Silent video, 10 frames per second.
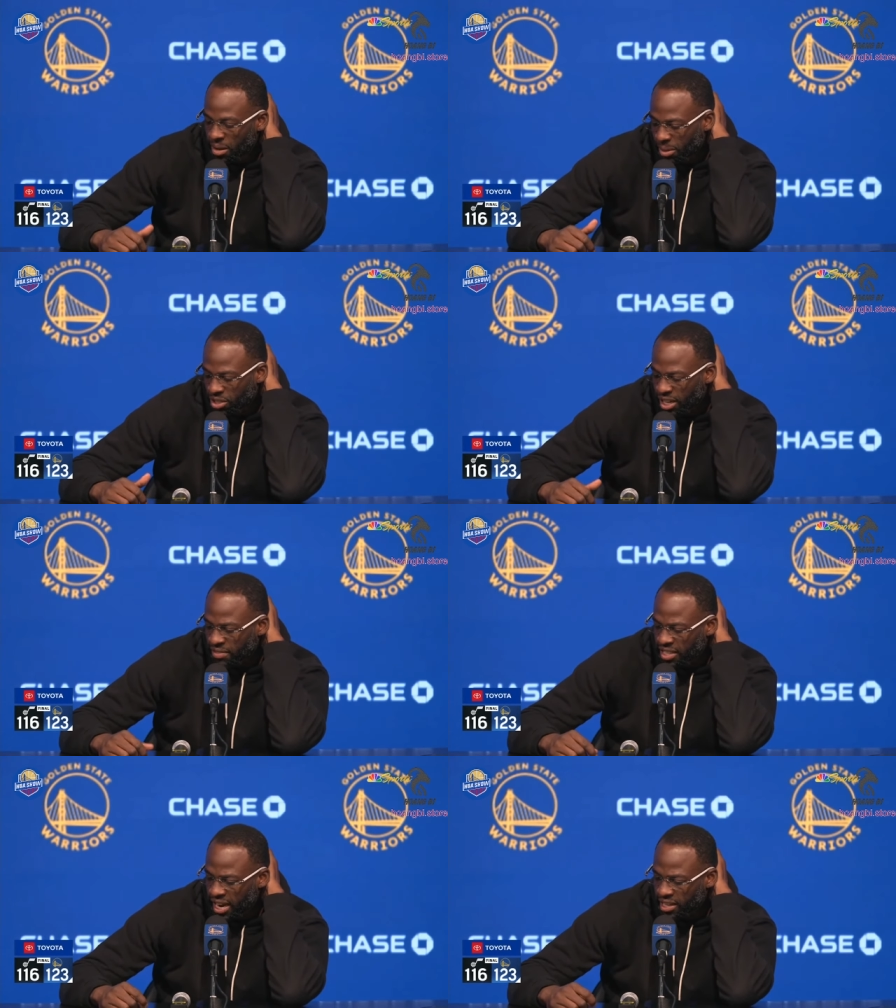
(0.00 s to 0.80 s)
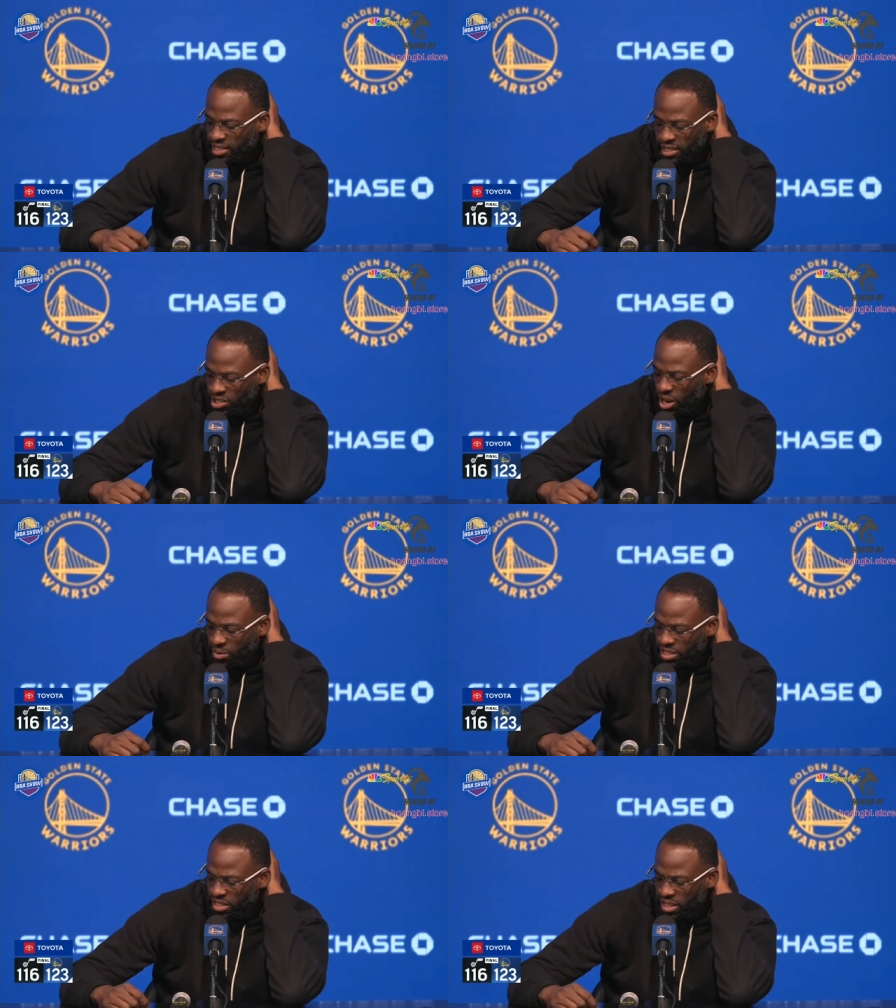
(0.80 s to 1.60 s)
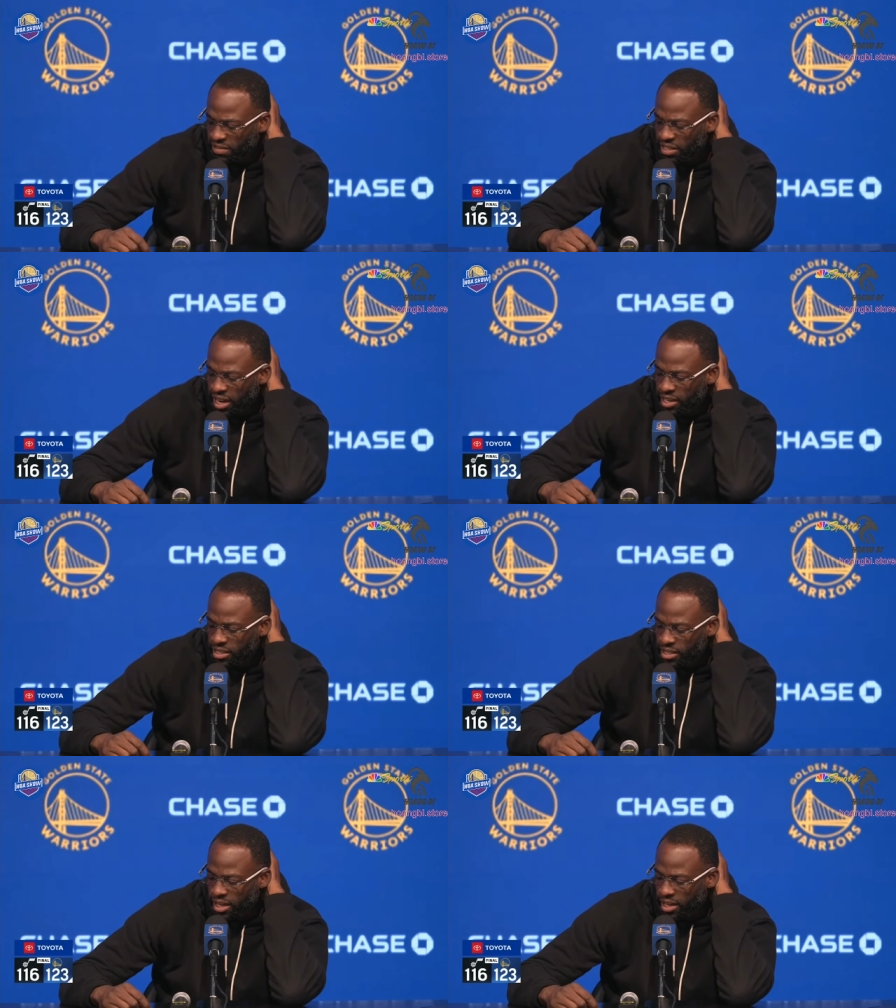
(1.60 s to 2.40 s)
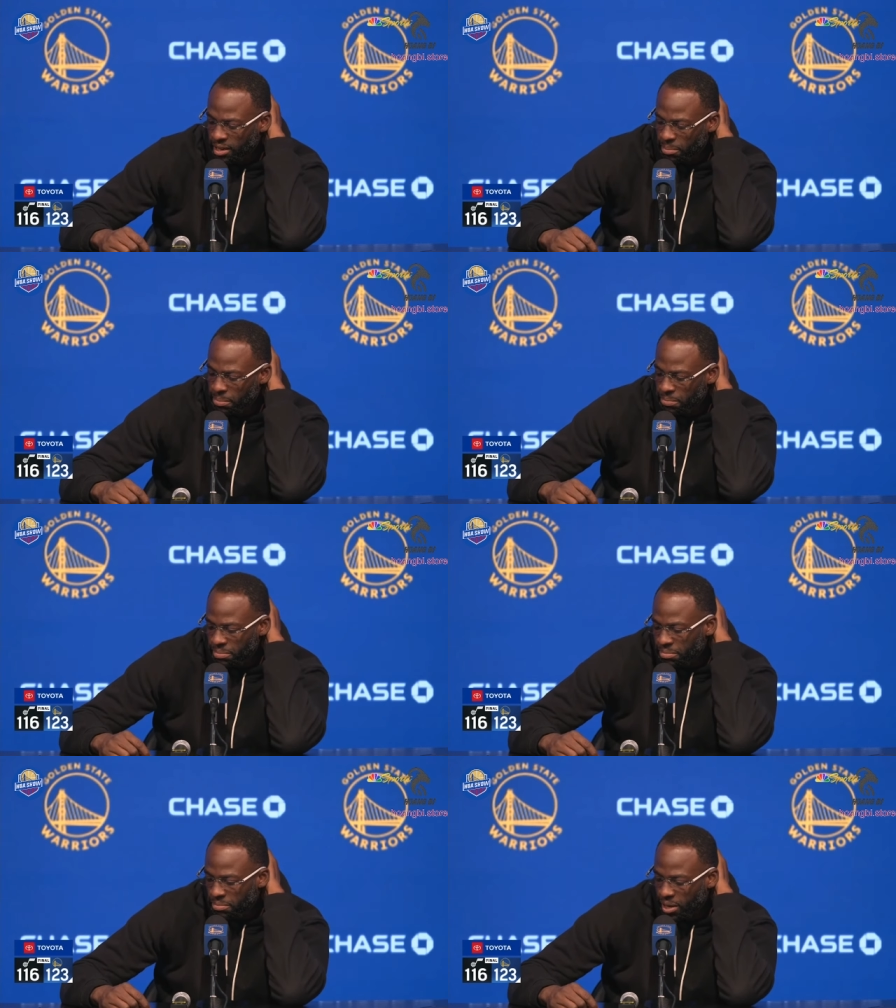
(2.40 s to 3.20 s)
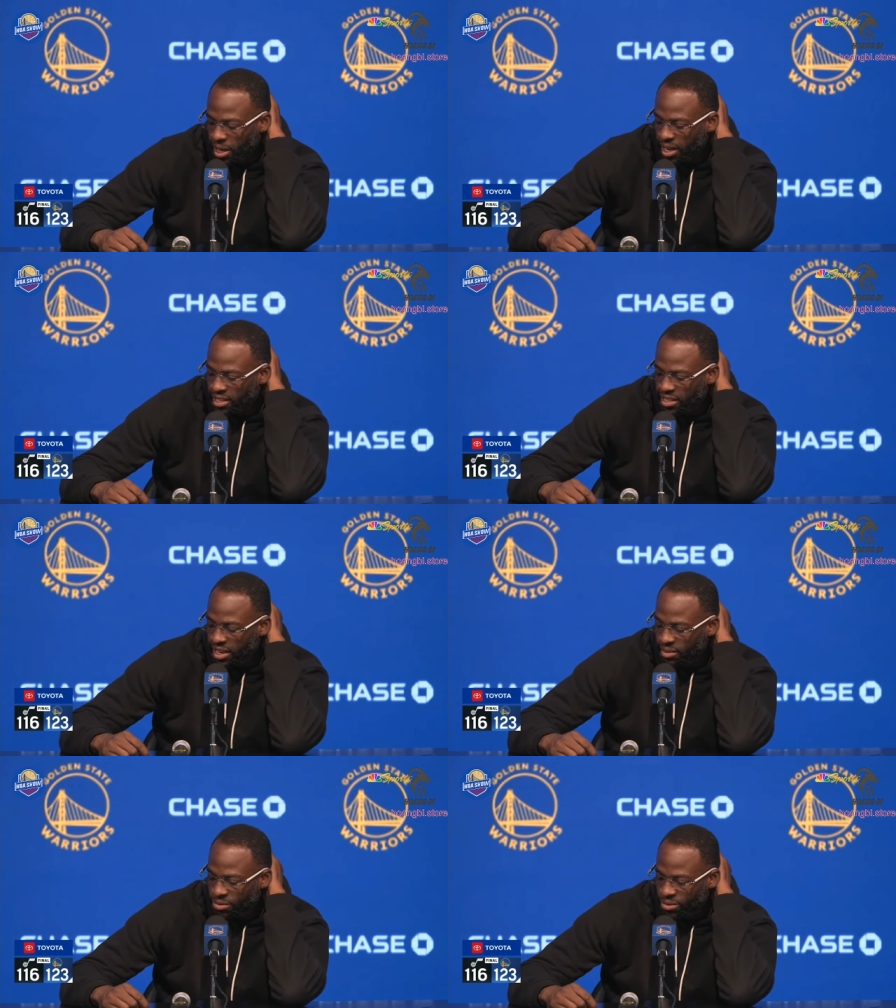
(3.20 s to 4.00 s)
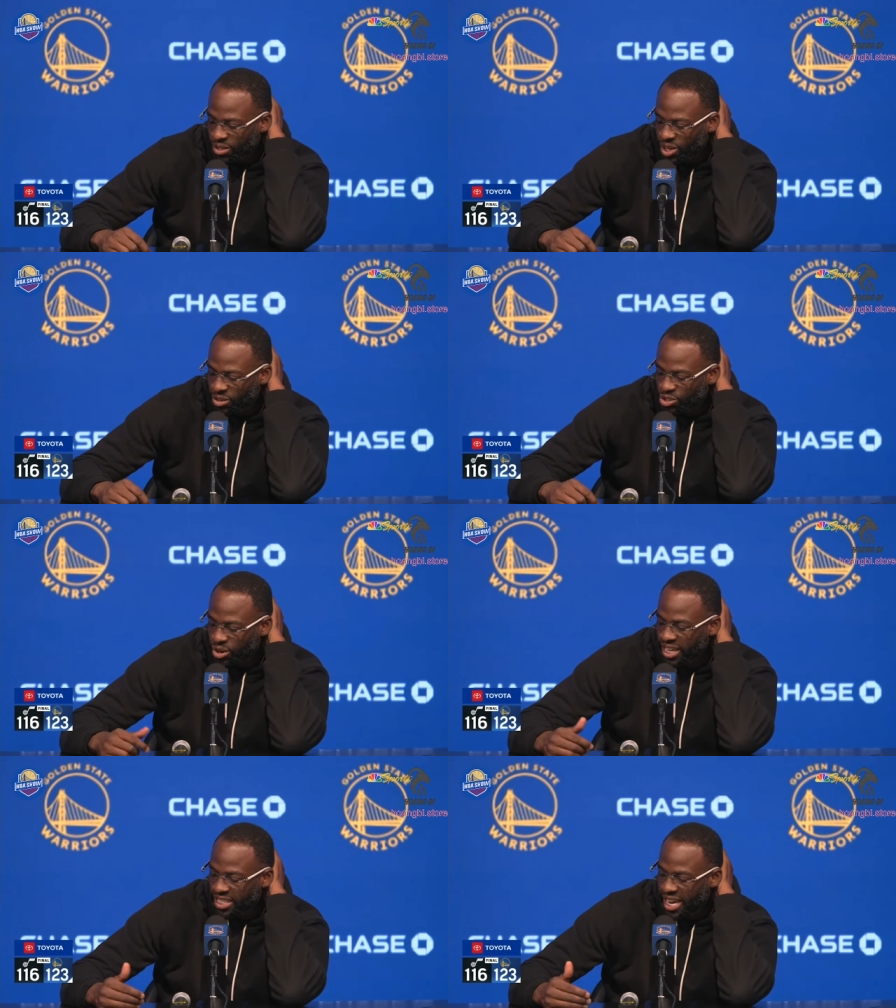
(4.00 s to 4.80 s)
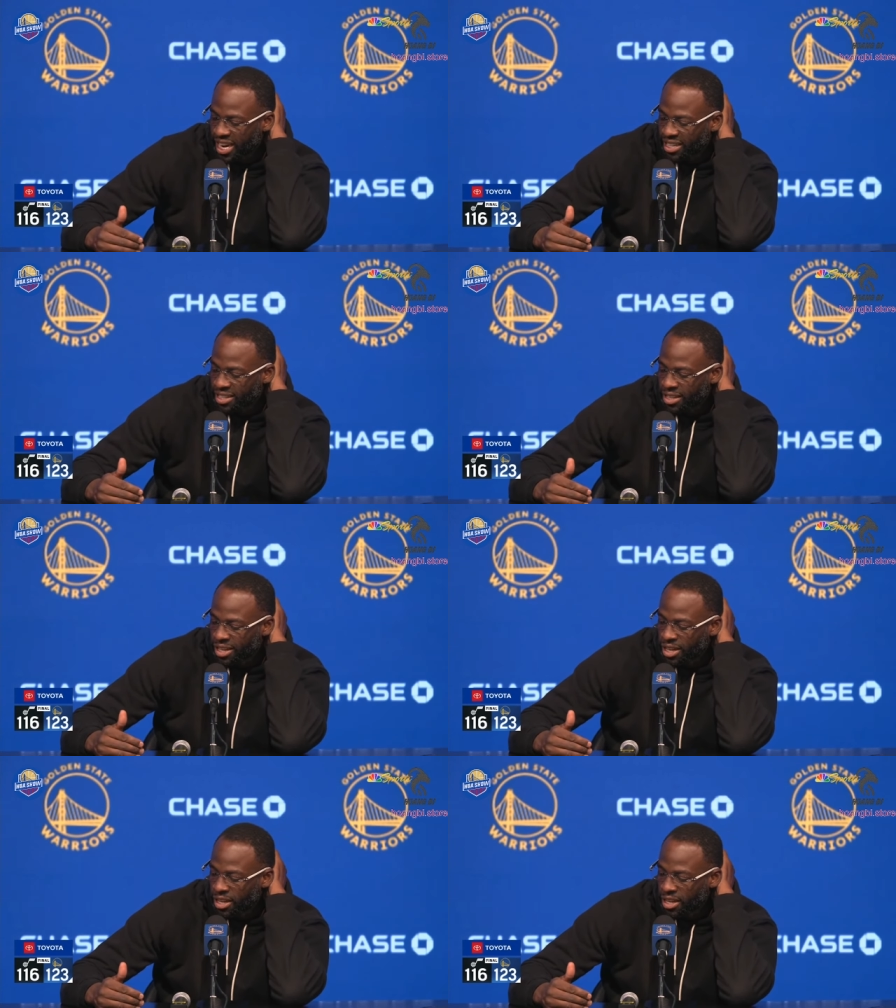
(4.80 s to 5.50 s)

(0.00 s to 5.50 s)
uh, it'll be a tough challenge. He's always a tough challenge, uh, but like I say, you know, Trayce got to